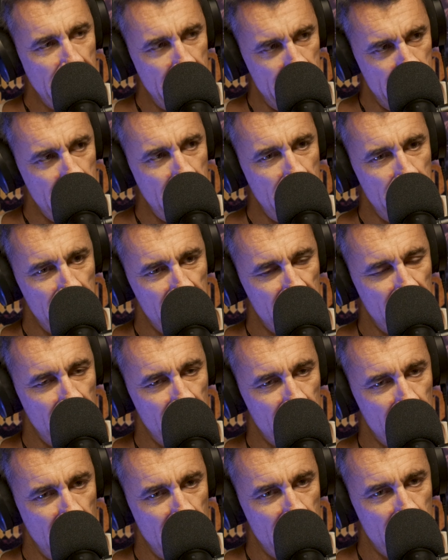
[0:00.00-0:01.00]
yeah, the human she
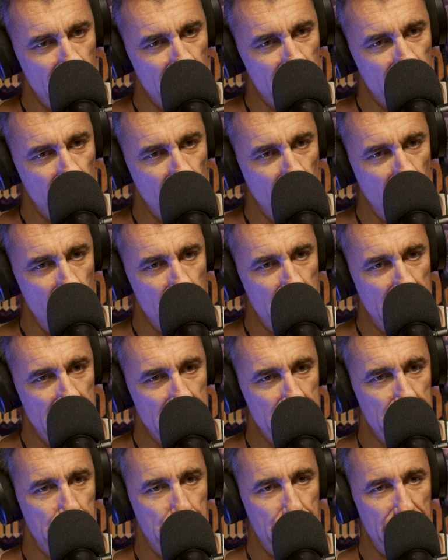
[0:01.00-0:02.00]
was with was
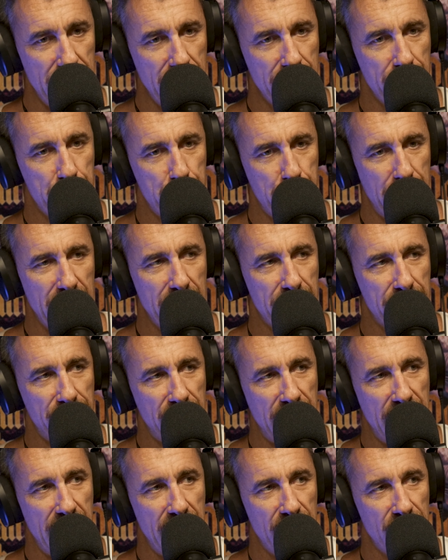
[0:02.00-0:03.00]
Ruben. Big big
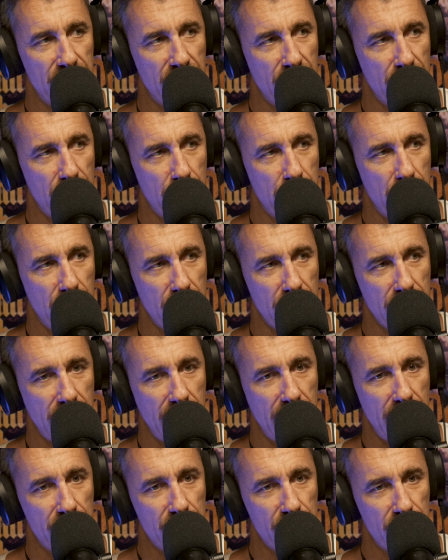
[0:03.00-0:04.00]
fans of the
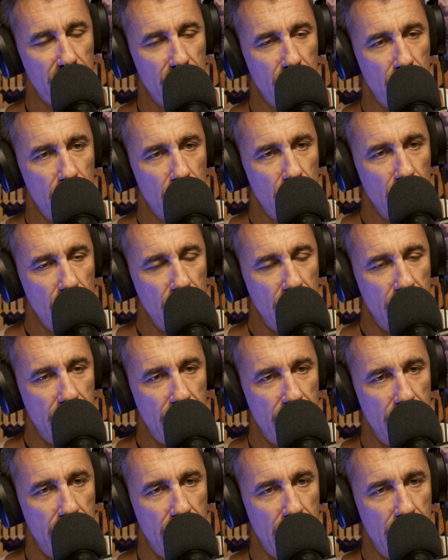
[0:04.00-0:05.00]
podcast.
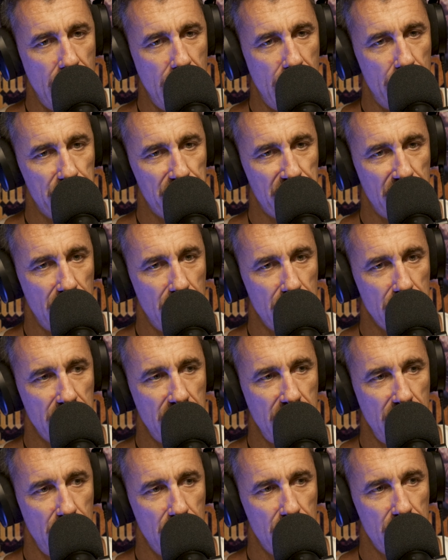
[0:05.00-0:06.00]
Um, so
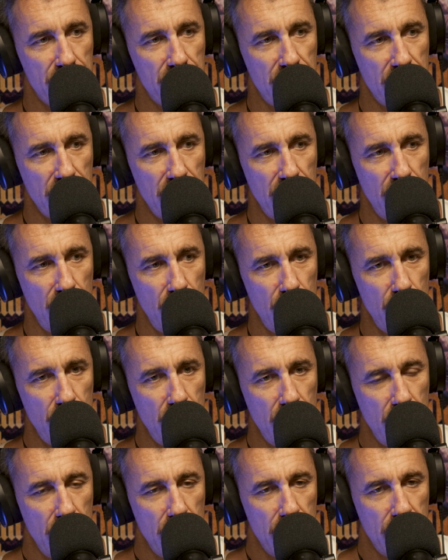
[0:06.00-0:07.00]
kia ora to you.
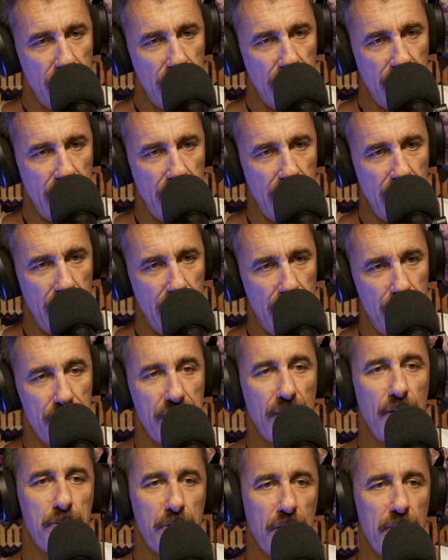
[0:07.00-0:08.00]
Uh, eh,
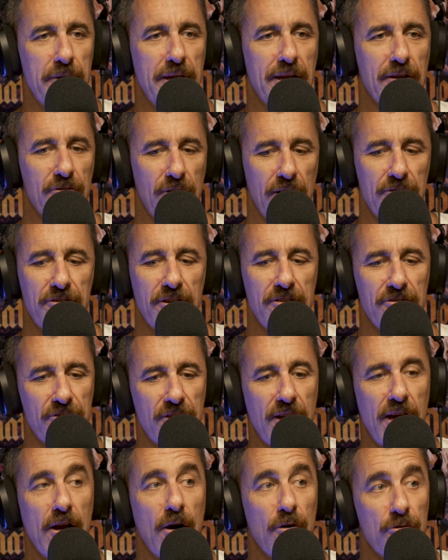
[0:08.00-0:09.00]
they will probably. I did
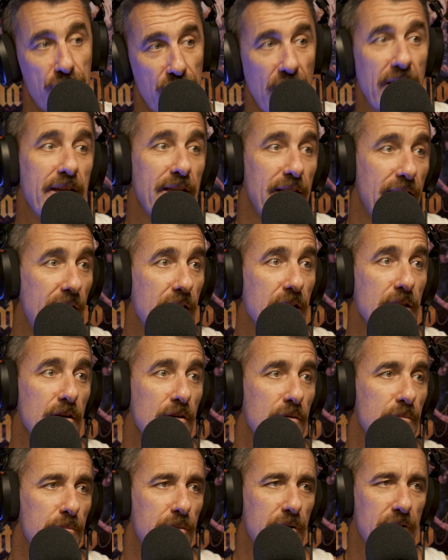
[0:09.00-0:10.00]
say I'll say good day to
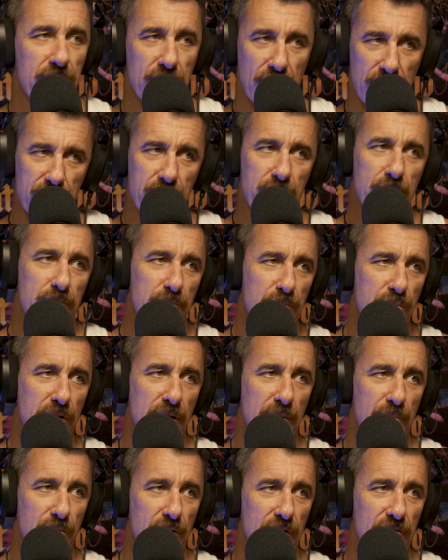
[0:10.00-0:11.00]
you because I was
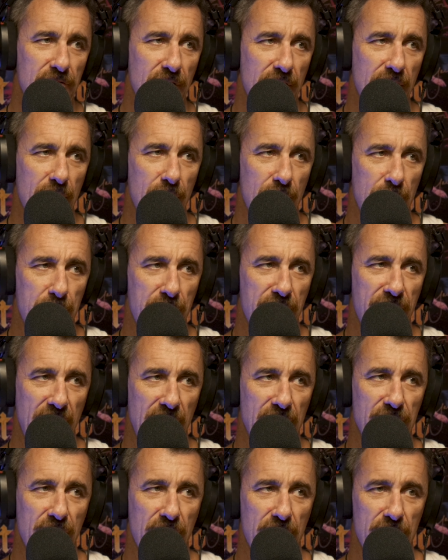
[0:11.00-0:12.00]
pretty impressed that they were
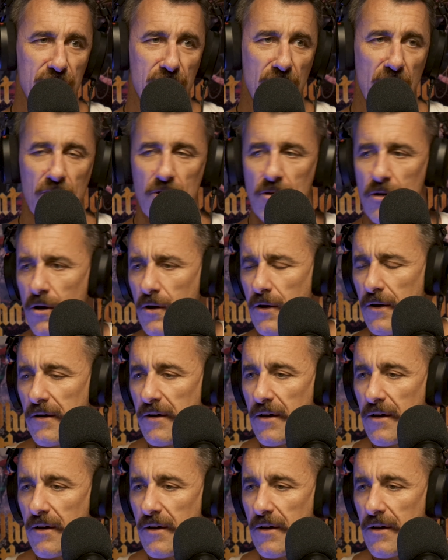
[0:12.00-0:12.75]
fans of the show. Mm.